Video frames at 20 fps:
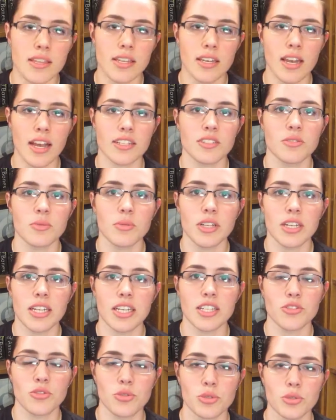next one
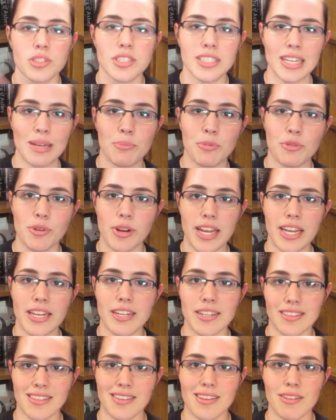is to
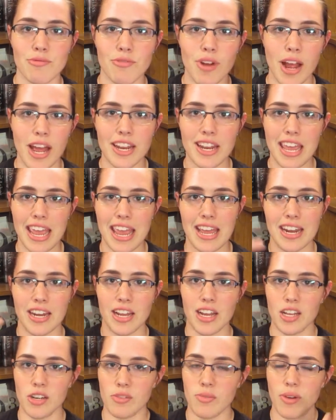separate the read and
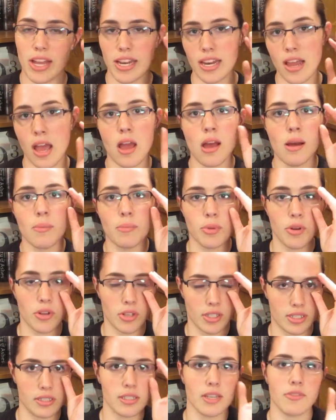unread
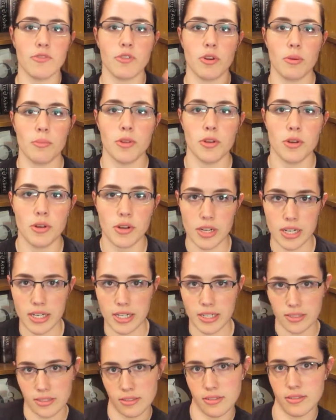books from your
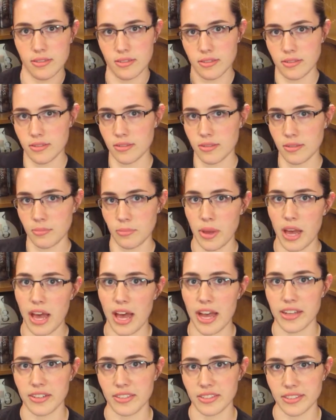
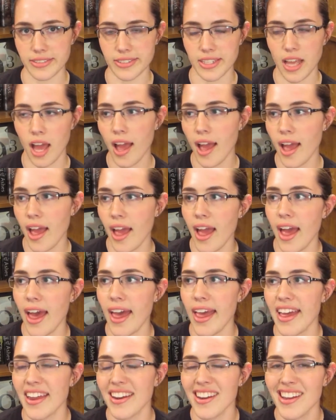piles.
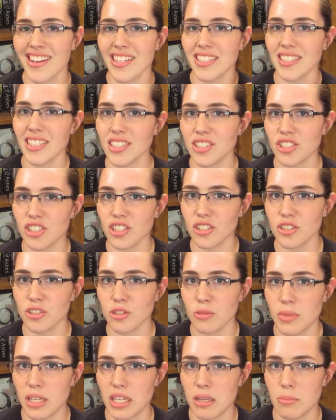And since there are
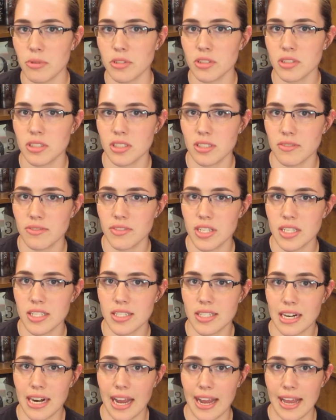so many books of these
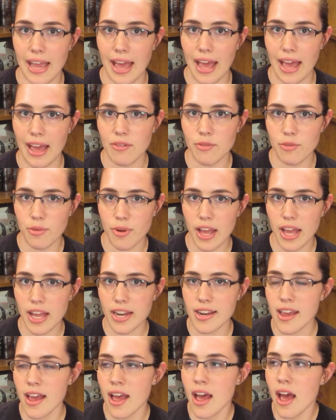that I have
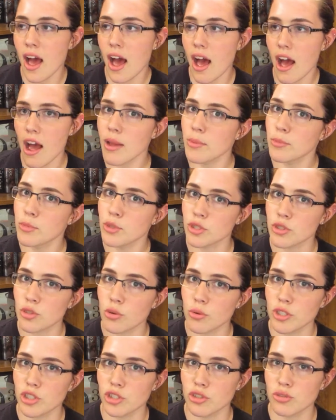read, I'm just
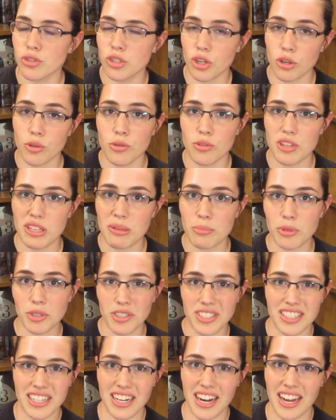going to show you the
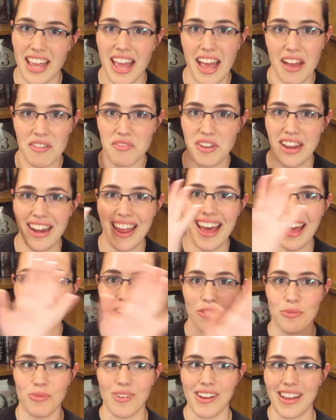books that I have
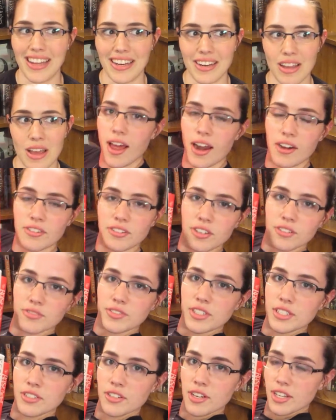not read. I don't know if
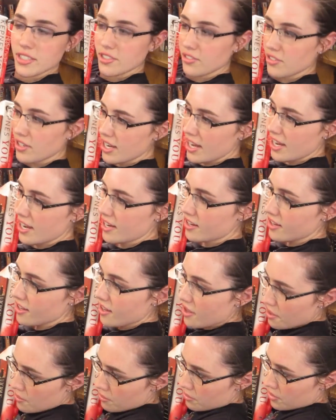these are on screen,
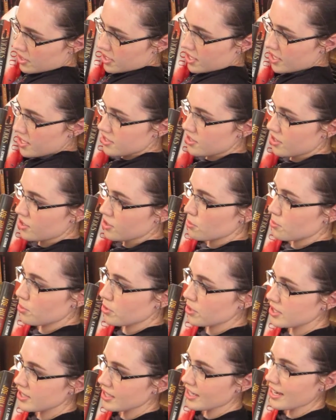but these are the
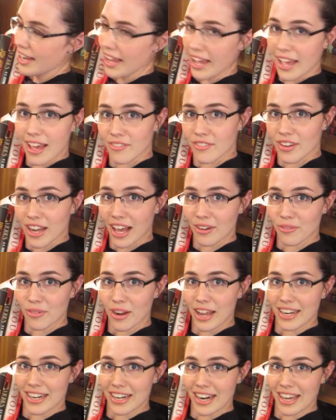books that I have not
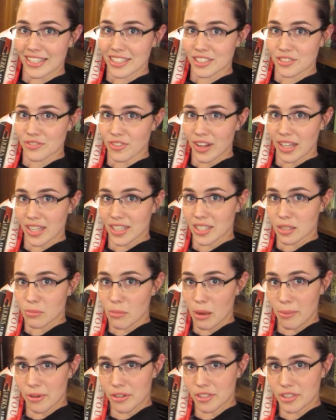read and I just fell into
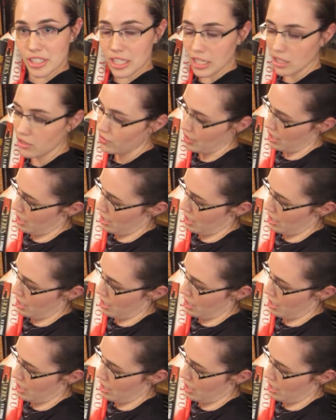my bookshelf.